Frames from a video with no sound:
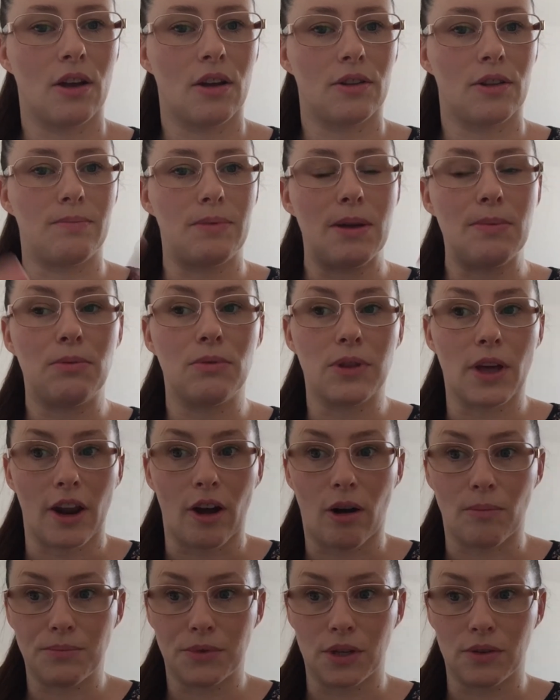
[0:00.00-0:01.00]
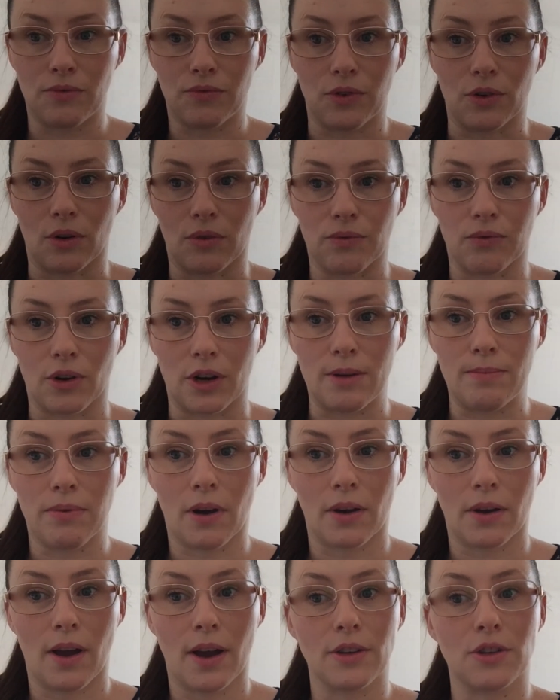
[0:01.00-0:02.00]
the people that opt in for your free
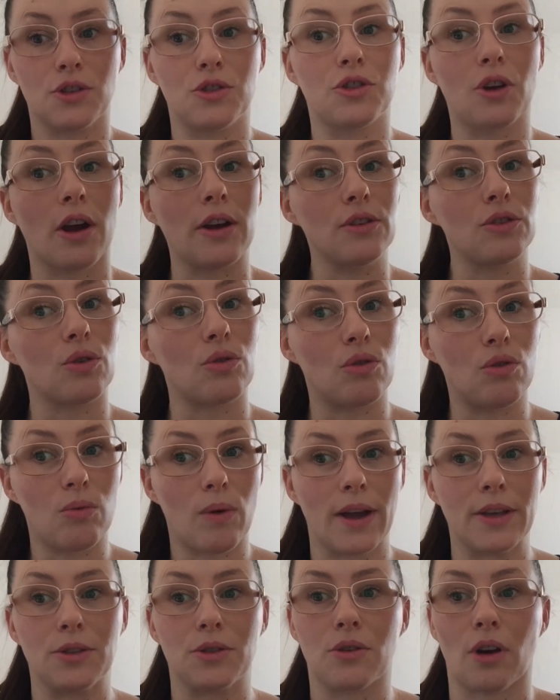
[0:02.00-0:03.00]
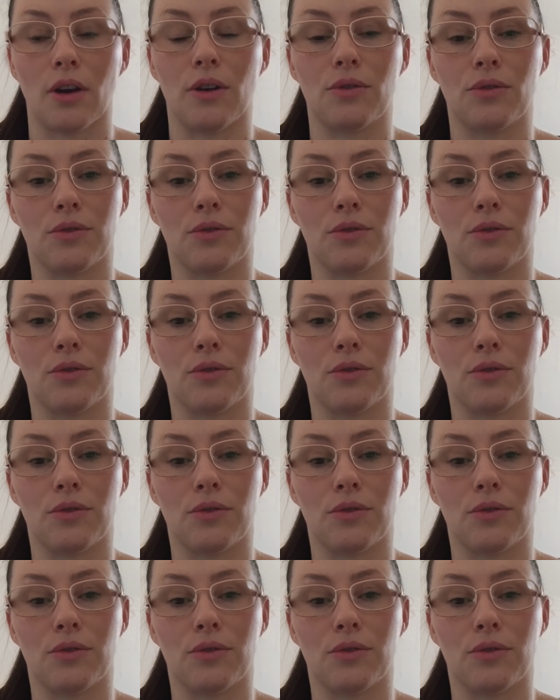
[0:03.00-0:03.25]
product don't always go